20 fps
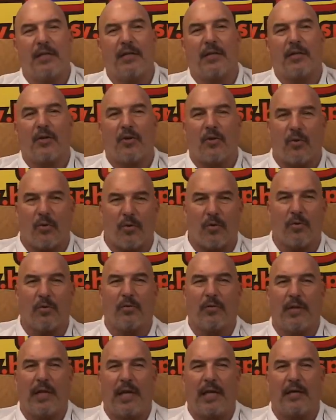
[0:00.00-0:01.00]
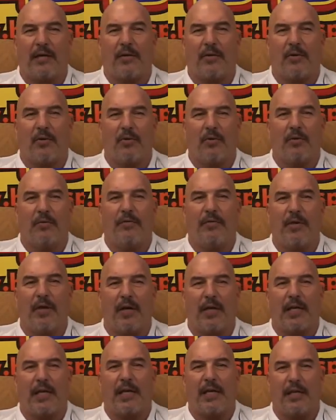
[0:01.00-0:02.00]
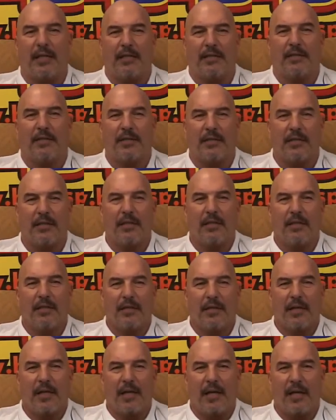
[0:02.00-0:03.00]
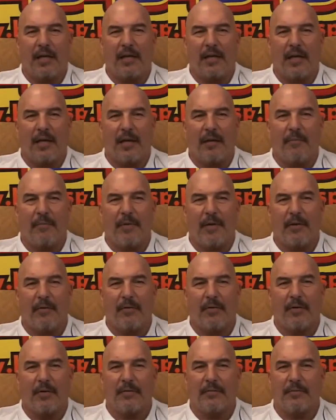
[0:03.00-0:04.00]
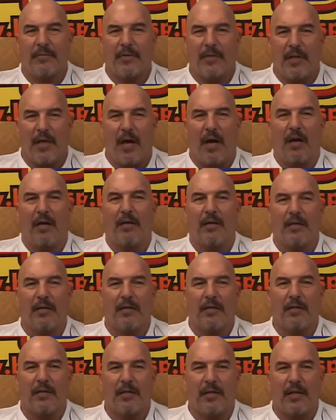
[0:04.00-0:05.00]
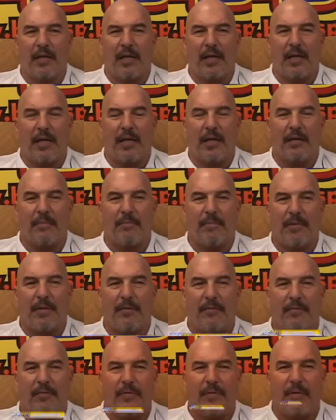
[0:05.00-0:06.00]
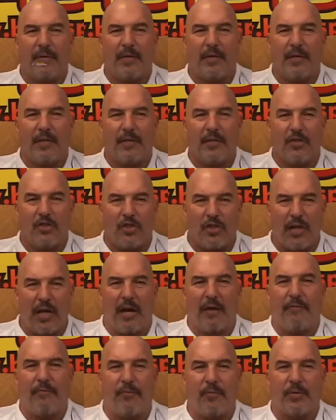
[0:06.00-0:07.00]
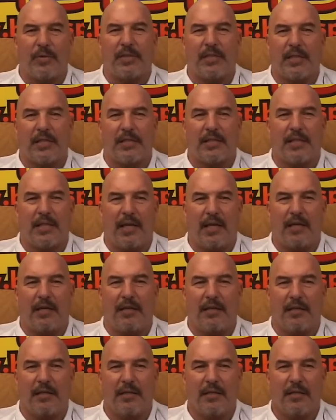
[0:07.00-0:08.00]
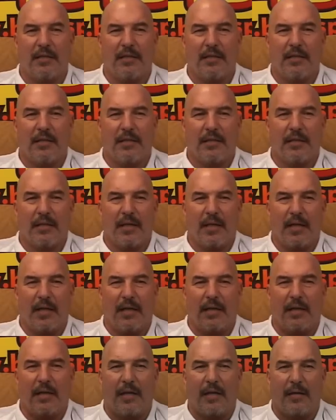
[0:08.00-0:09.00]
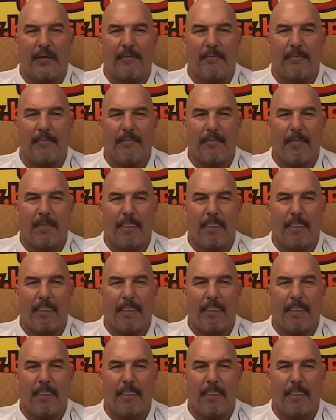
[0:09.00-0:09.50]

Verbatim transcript: and their crew, they had a crew of young kids, and um, they were young, and I believe Jeff was 16, and um,